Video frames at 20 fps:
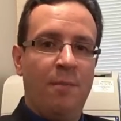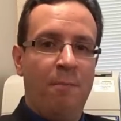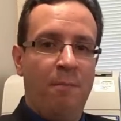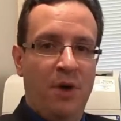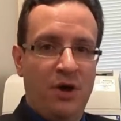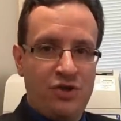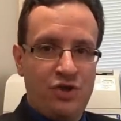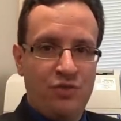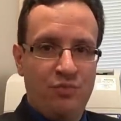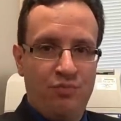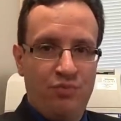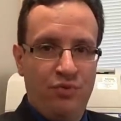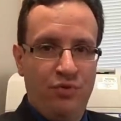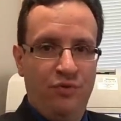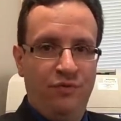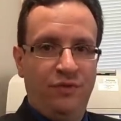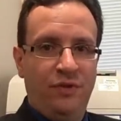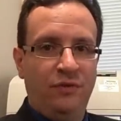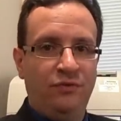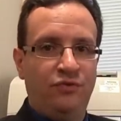much
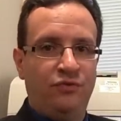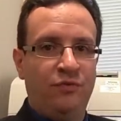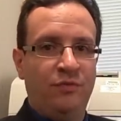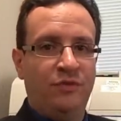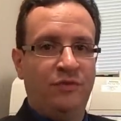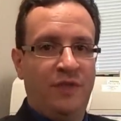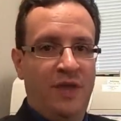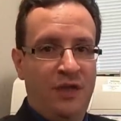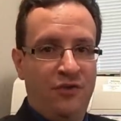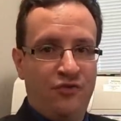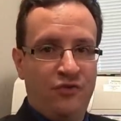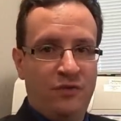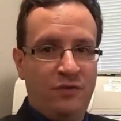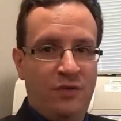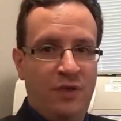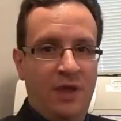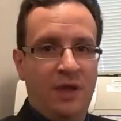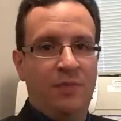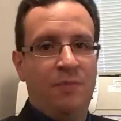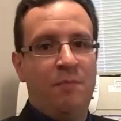improved
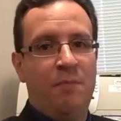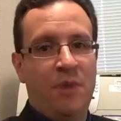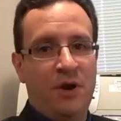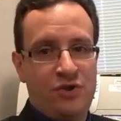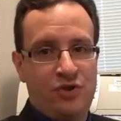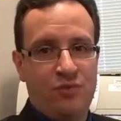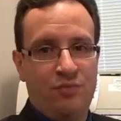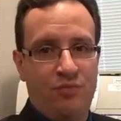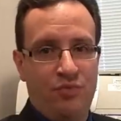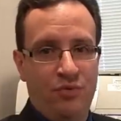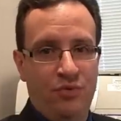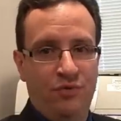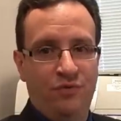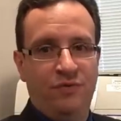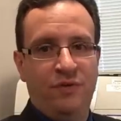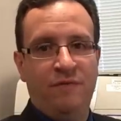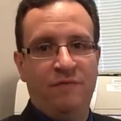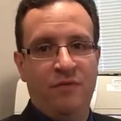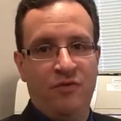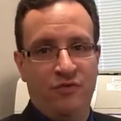instrumentation and much
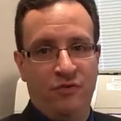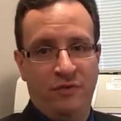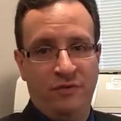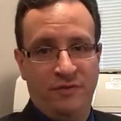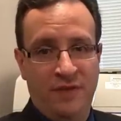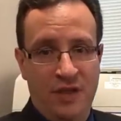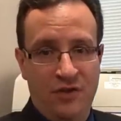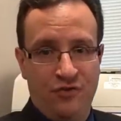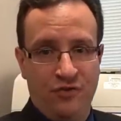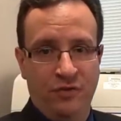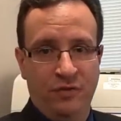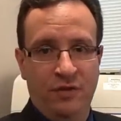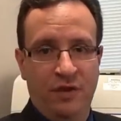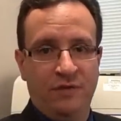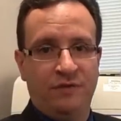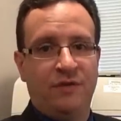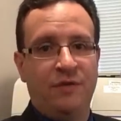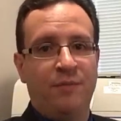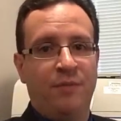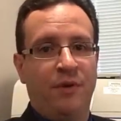improved visualization
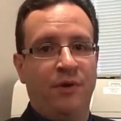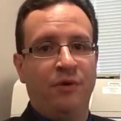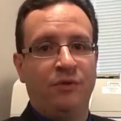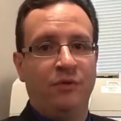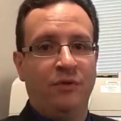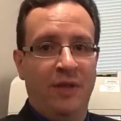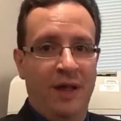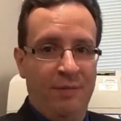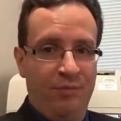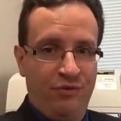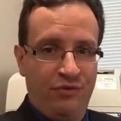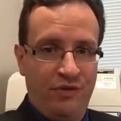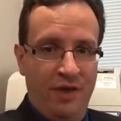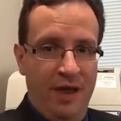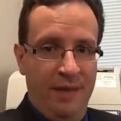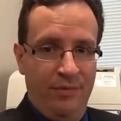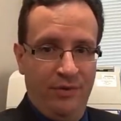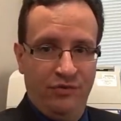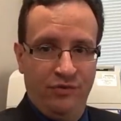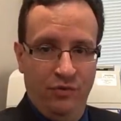as compared to
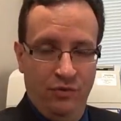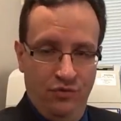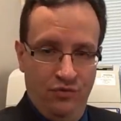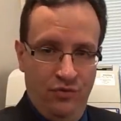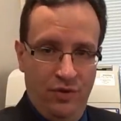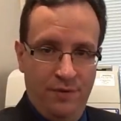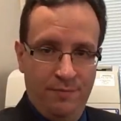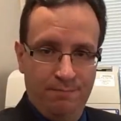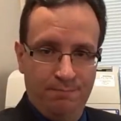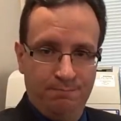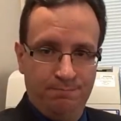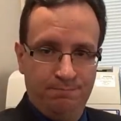laparoscopic surgery.